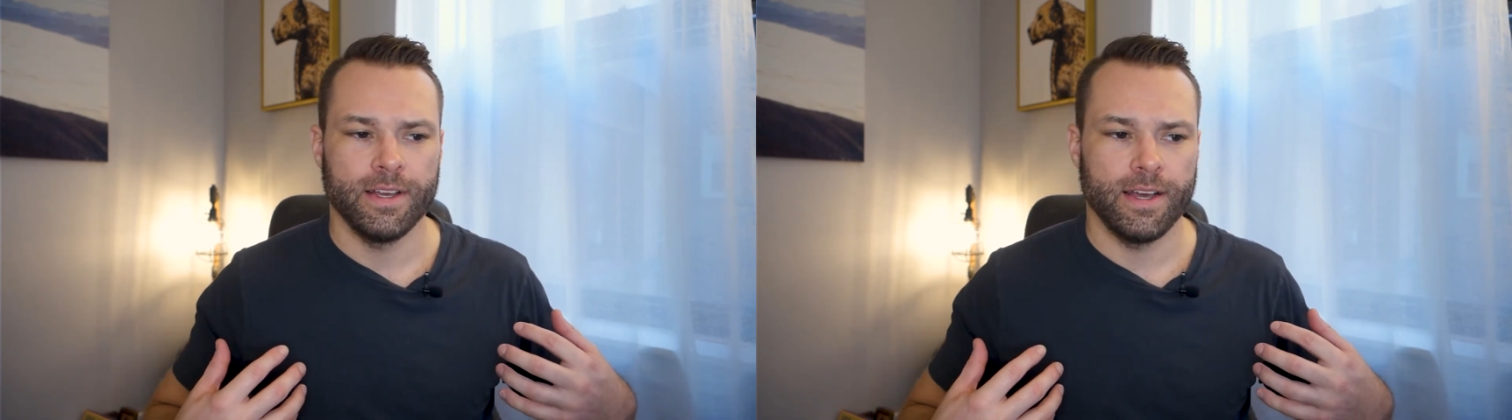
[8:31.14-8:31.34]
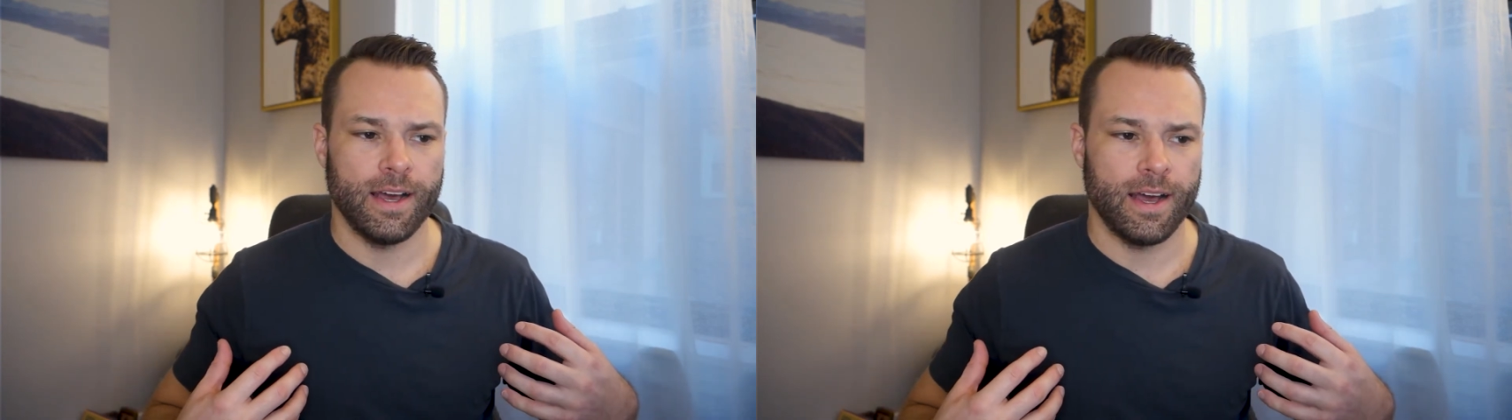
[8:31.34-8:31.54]

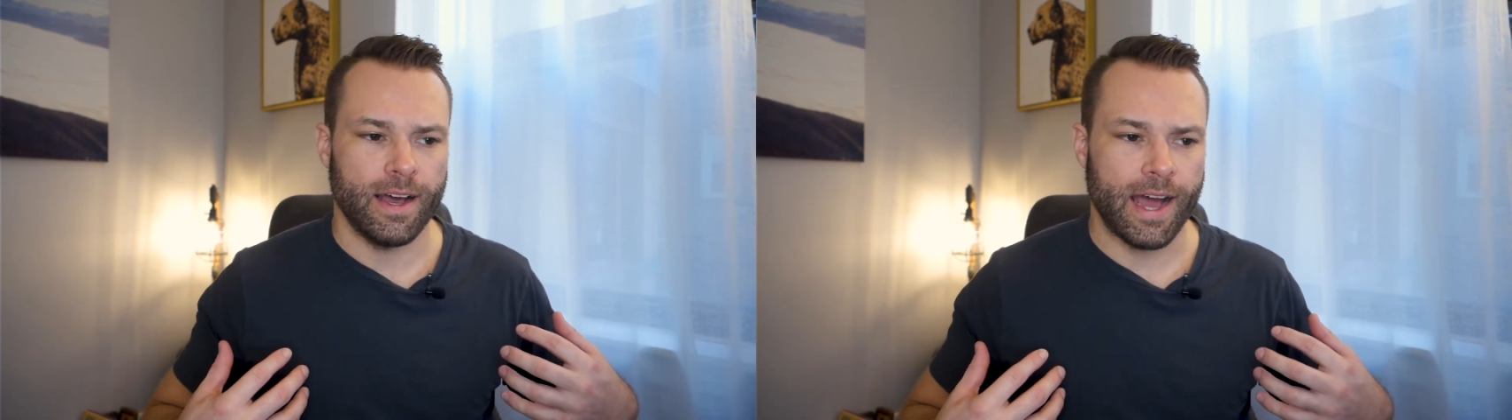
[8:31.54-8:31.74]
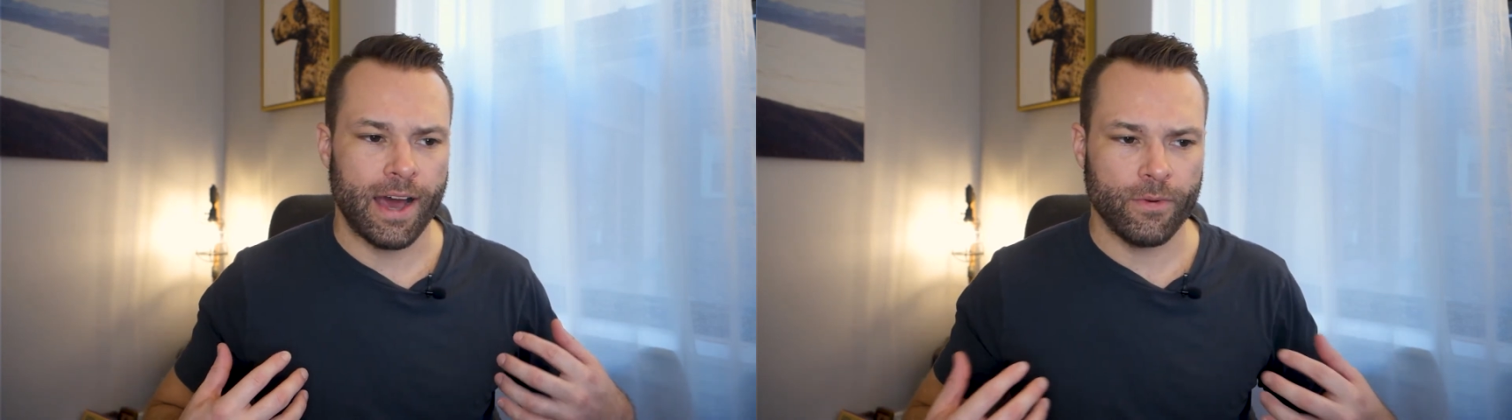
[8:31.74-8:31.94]

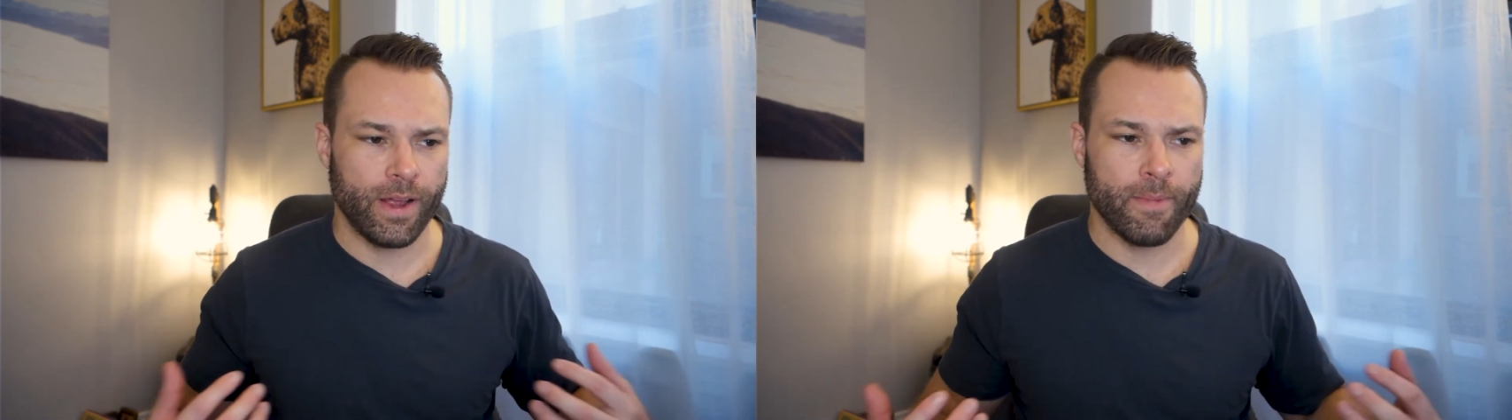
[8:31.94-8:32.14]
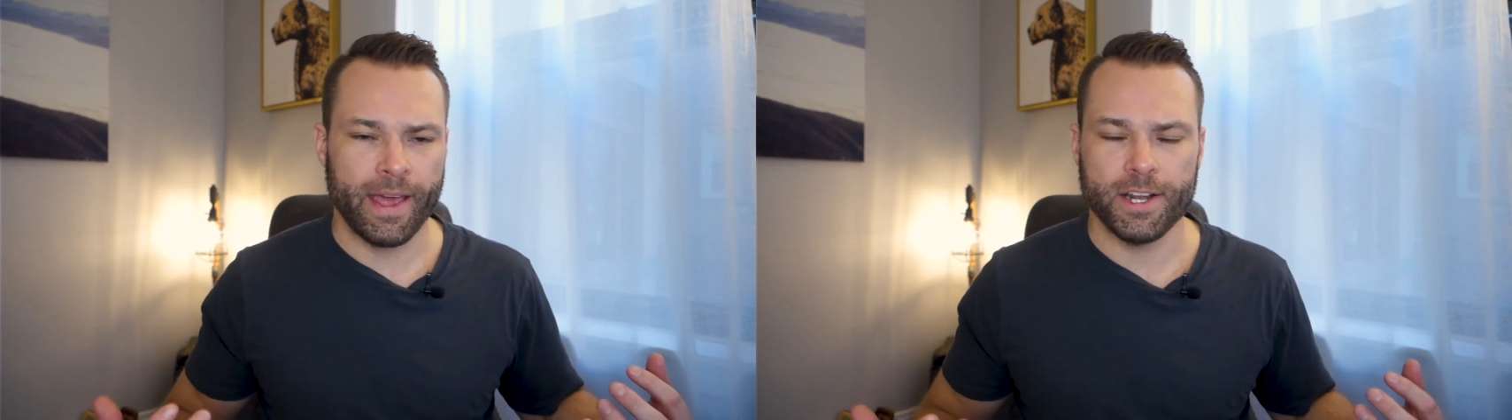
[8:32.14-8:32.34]
how do
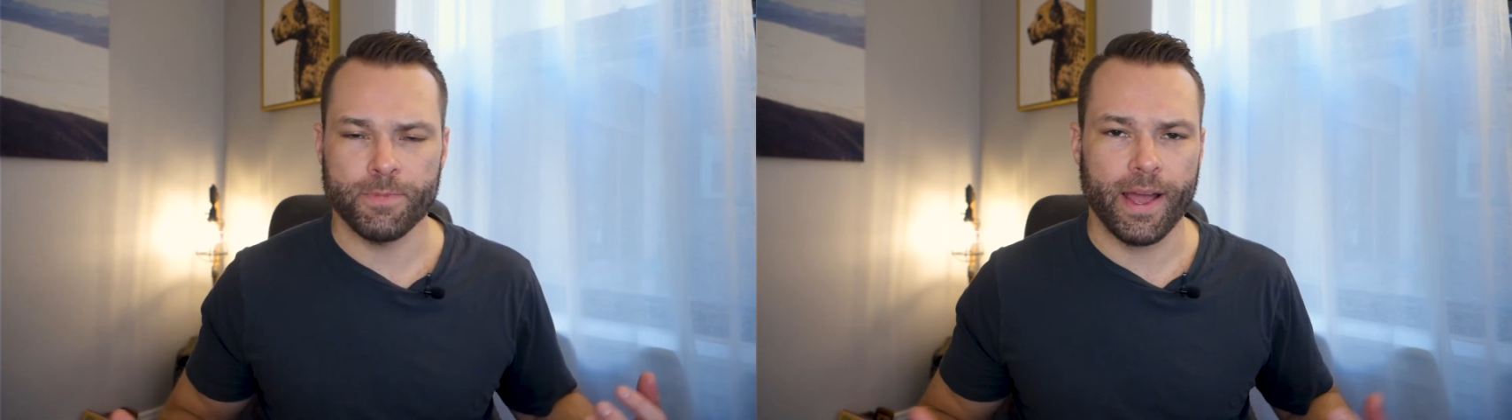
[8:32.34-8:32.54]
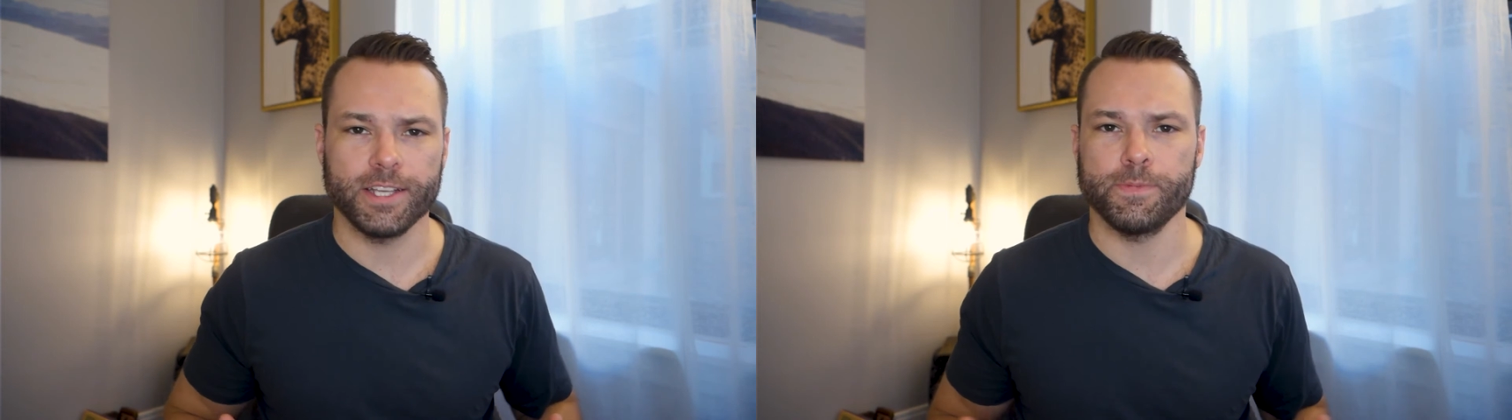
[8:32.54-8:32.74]
I manage
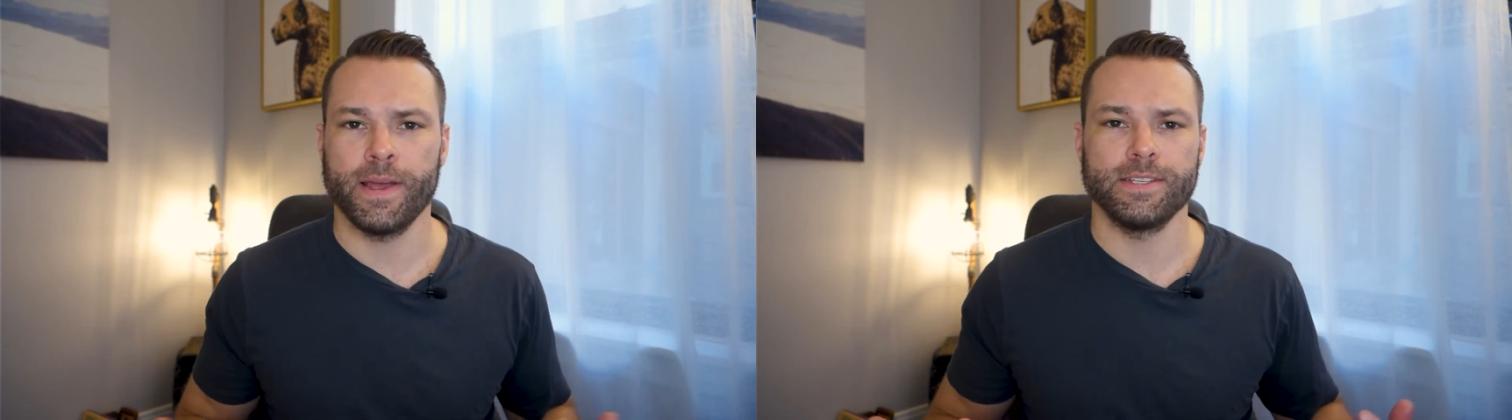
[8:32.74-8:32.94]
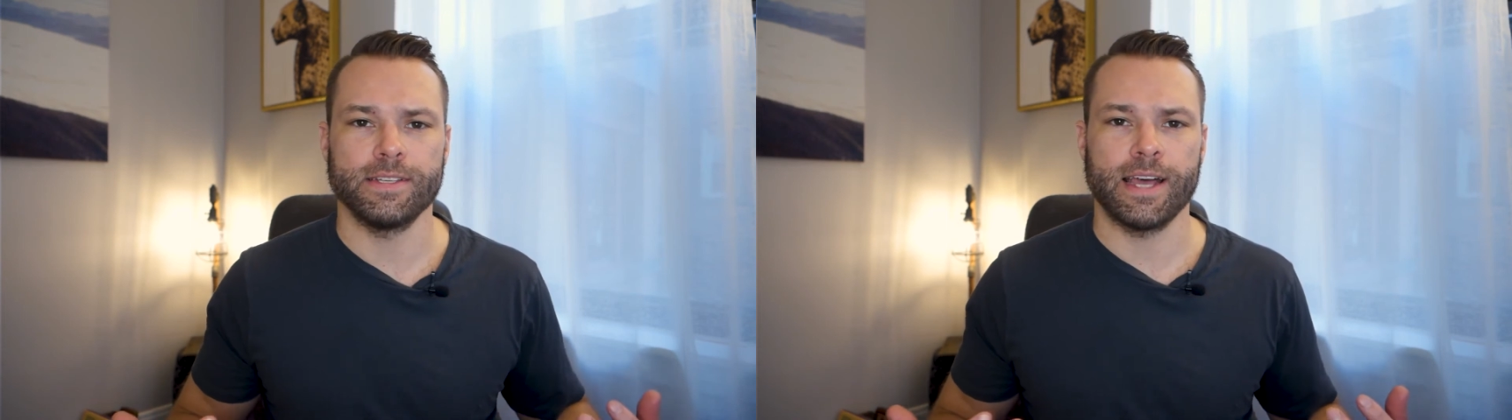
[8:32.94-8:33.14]
my
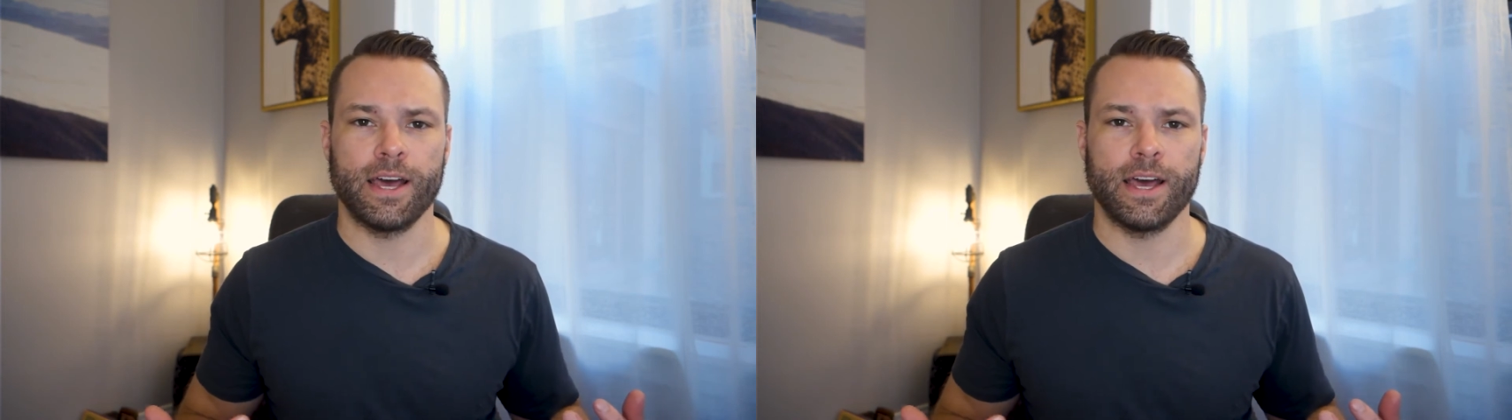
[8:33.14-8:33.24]
expenses?